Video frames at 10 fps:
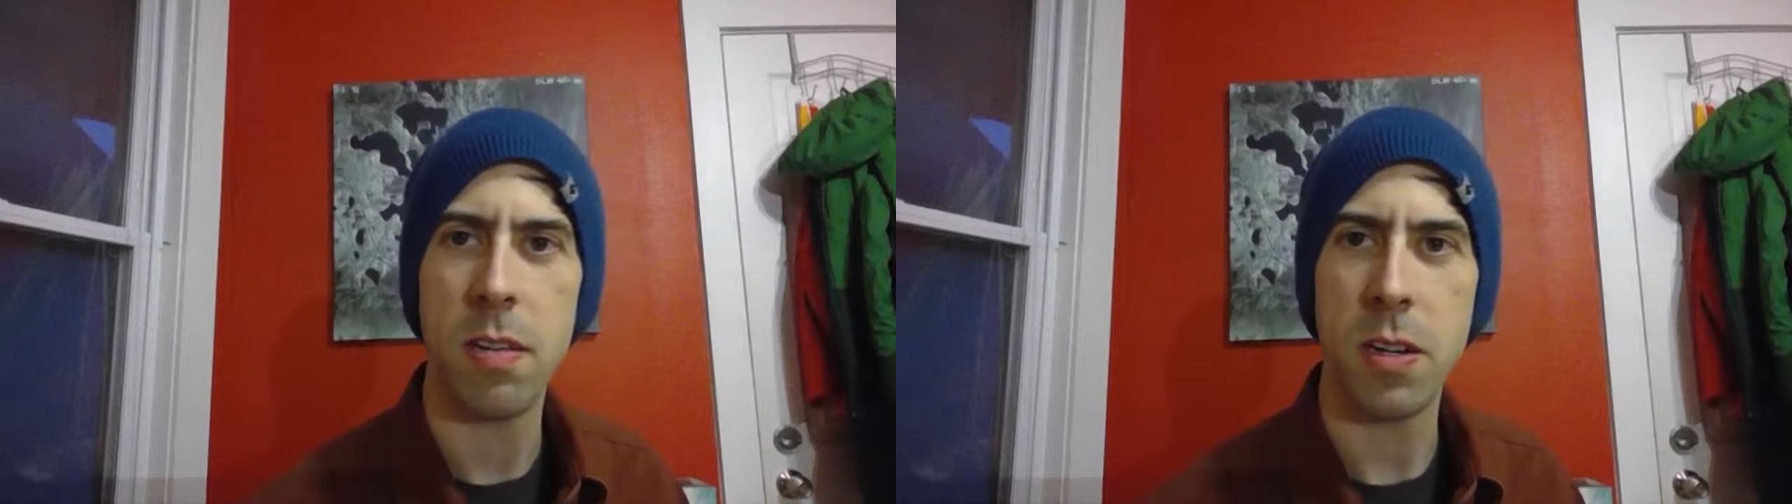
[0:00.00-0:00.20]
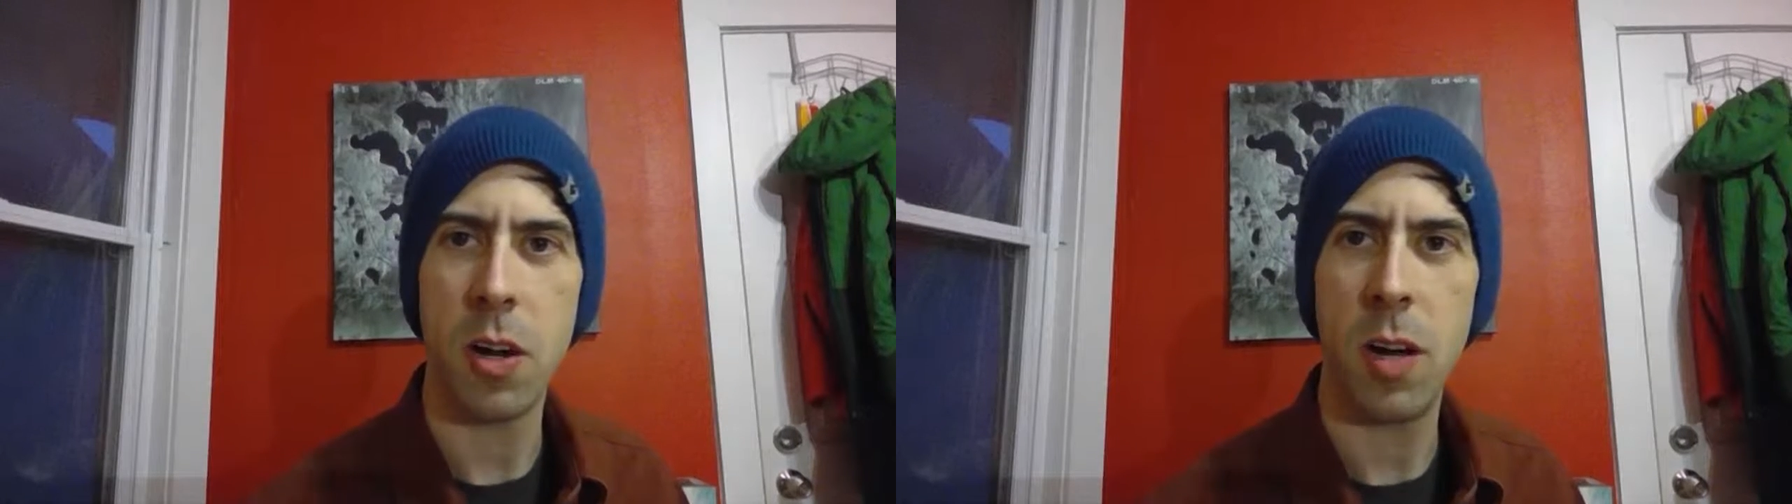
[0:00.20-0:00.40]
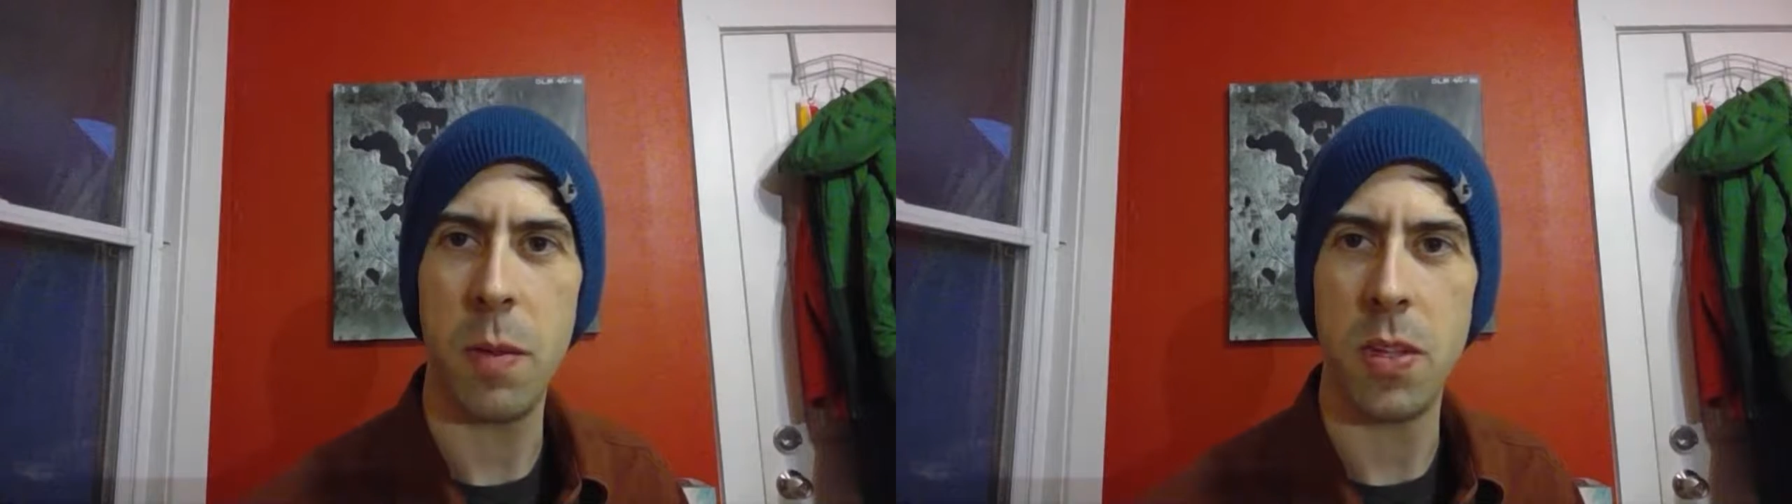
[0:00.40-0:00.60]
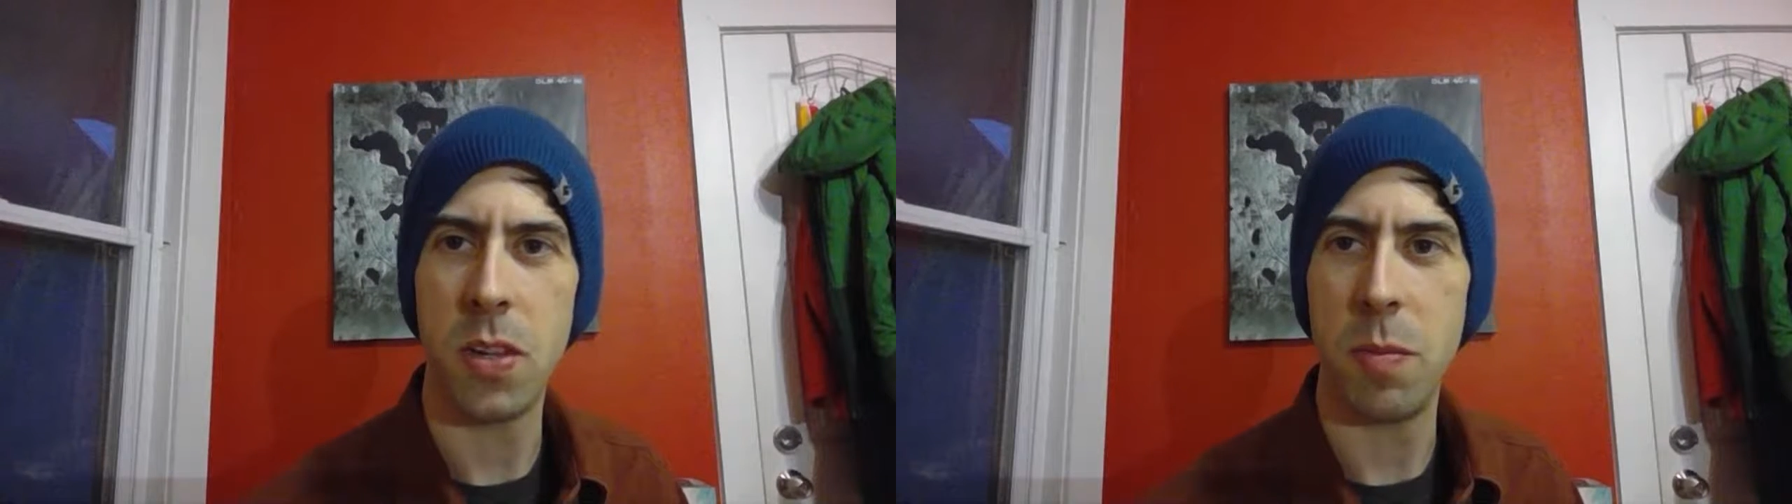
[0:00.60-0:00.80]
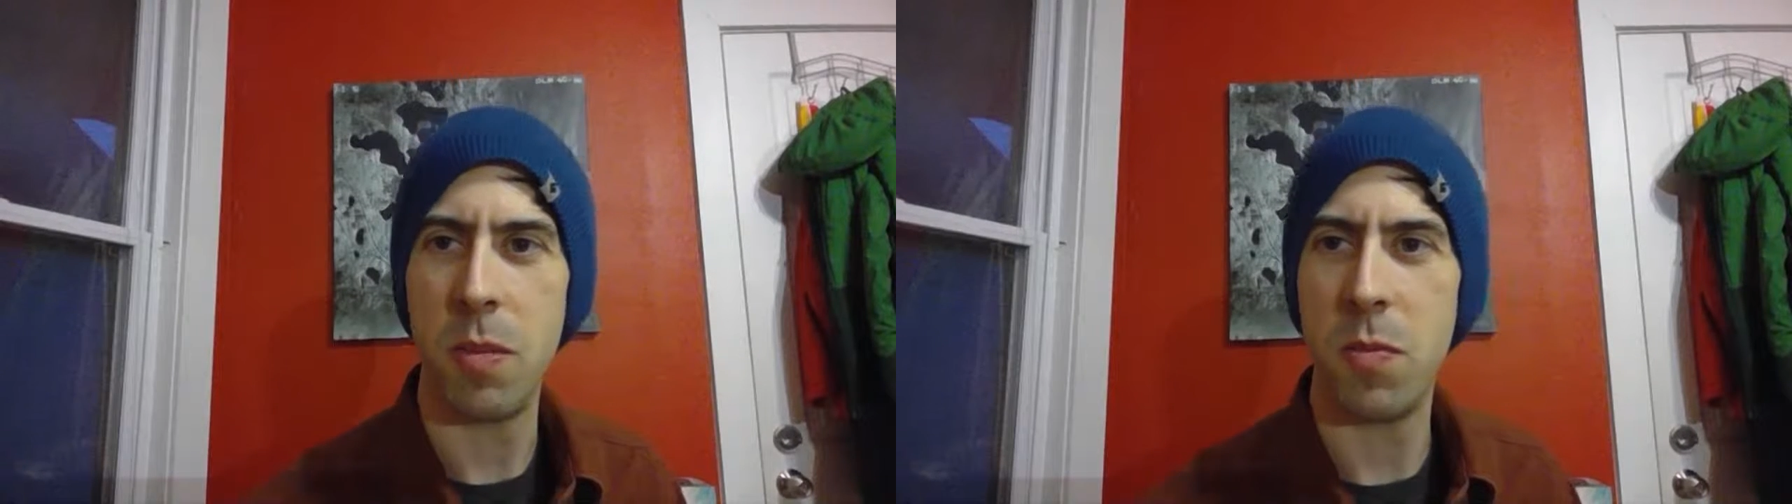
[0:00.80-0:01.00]
comment
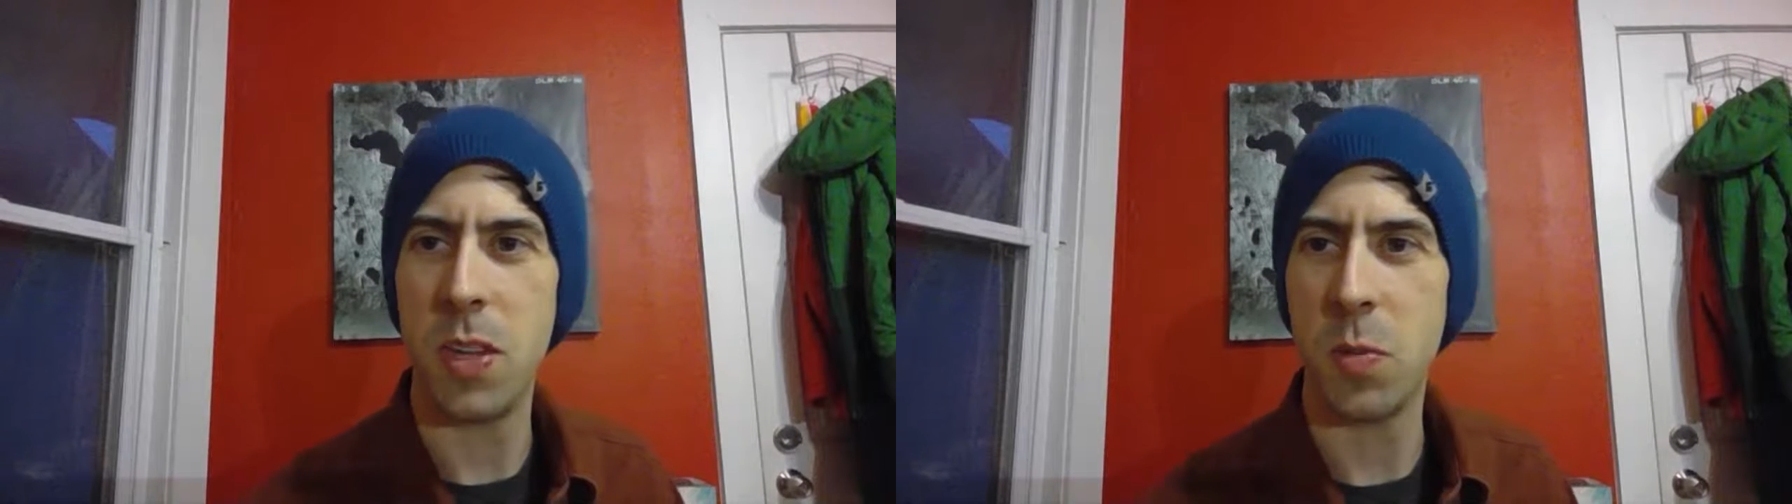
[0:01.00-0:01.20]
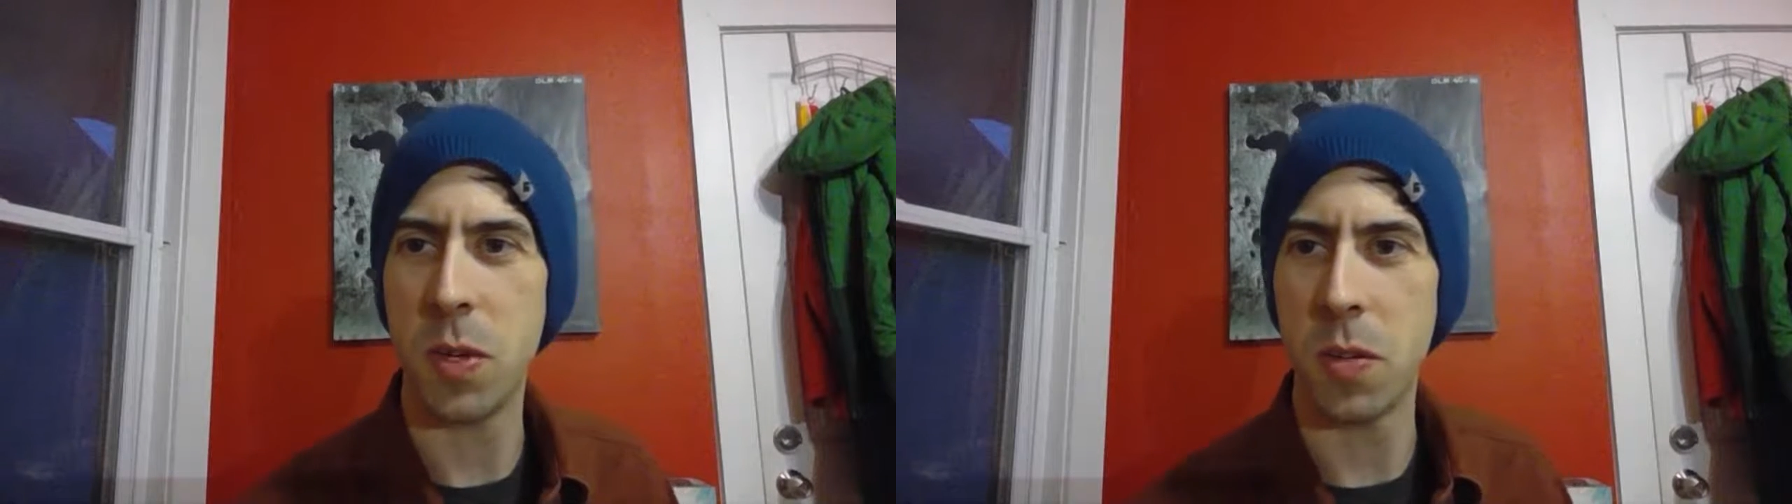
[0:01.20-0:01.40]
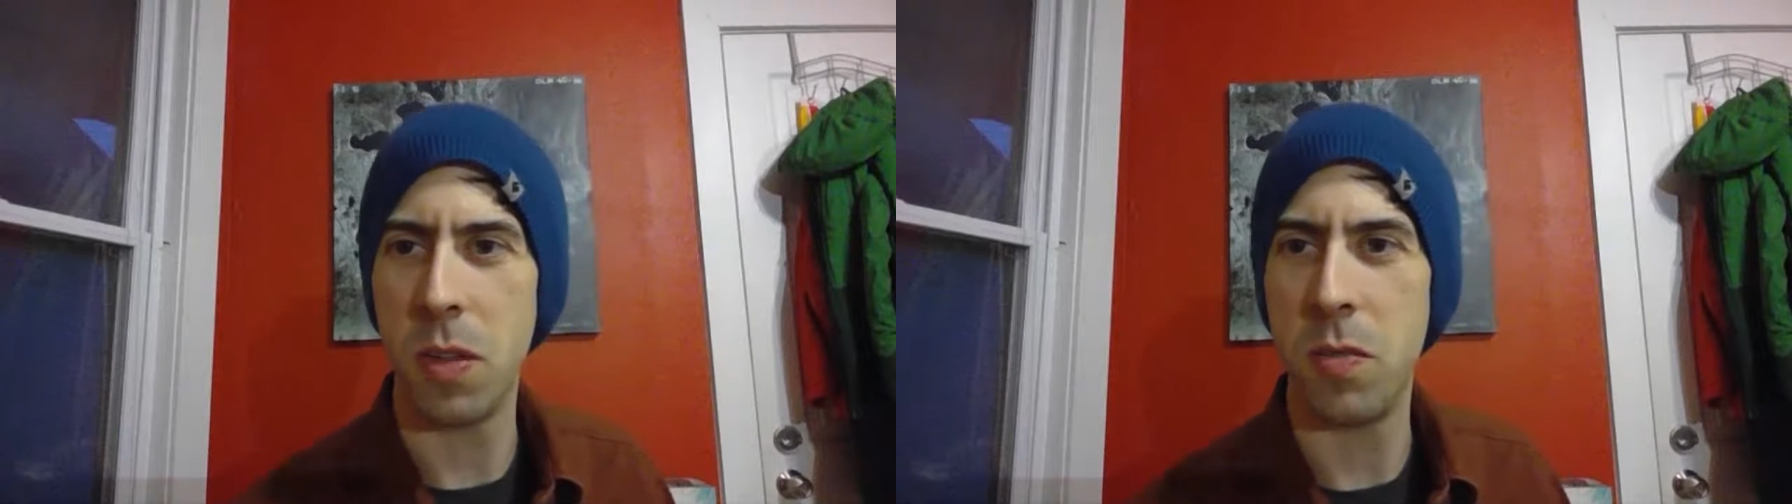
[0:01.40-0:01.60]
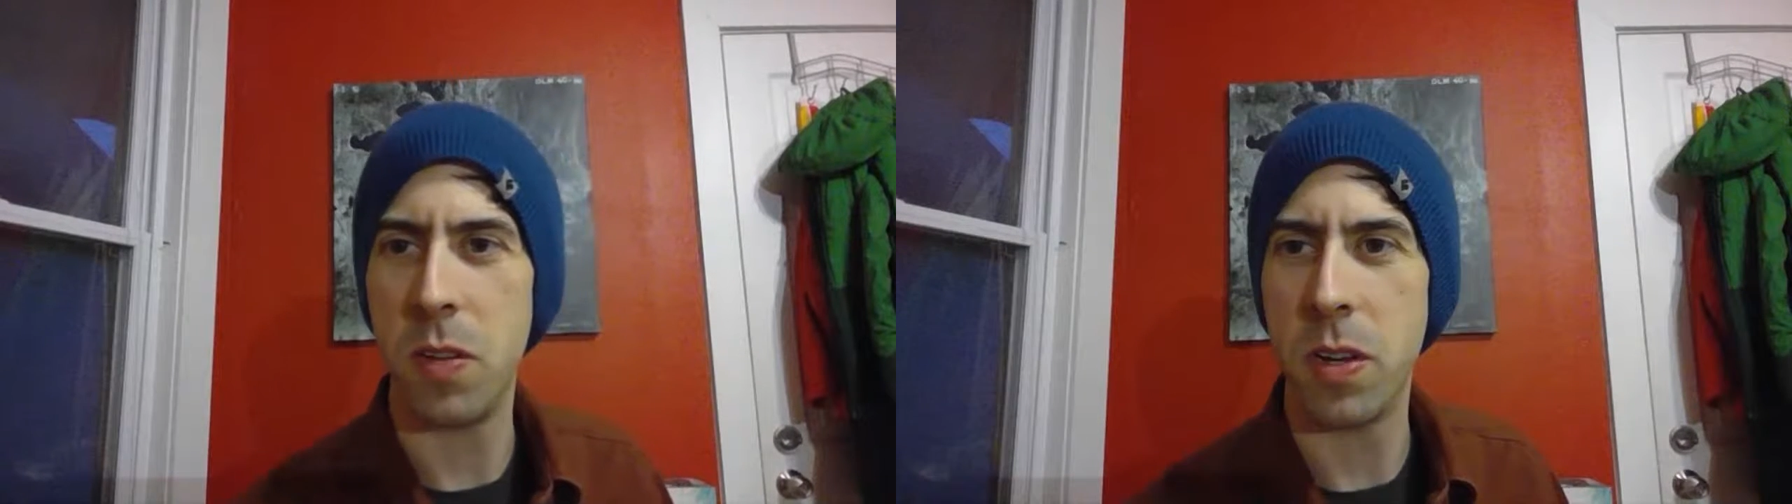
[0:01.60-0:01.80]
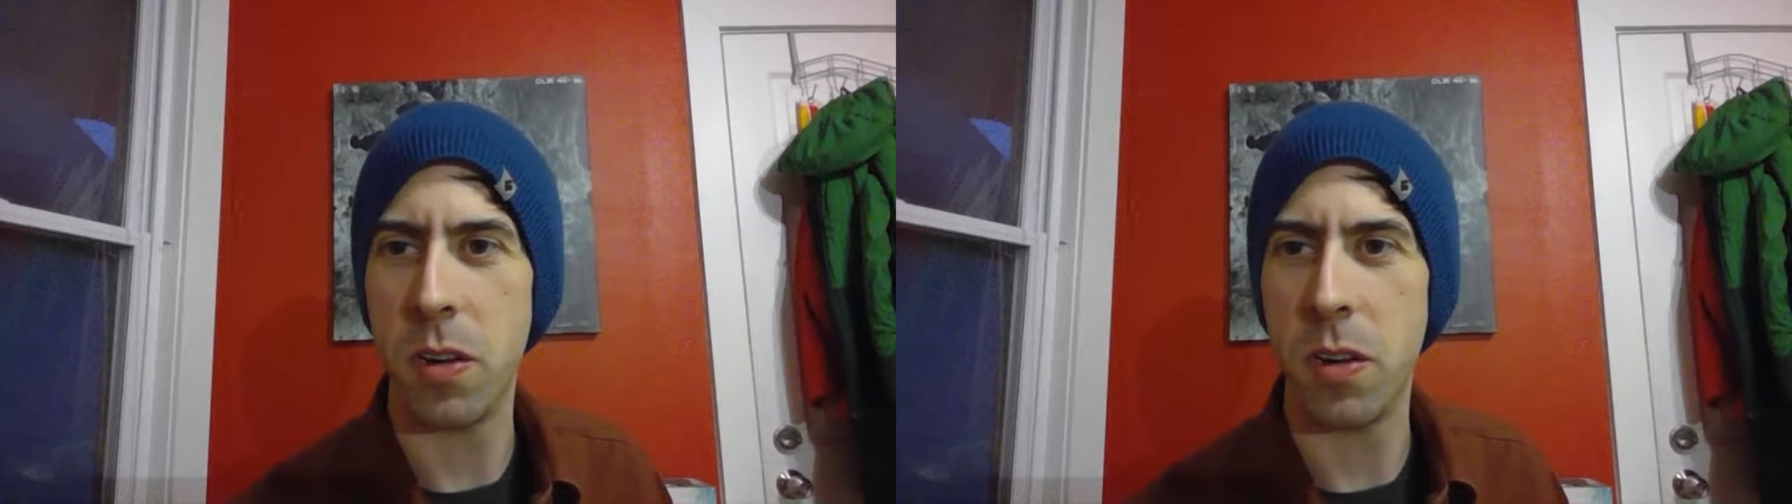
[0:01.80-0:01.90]
on my Facebook live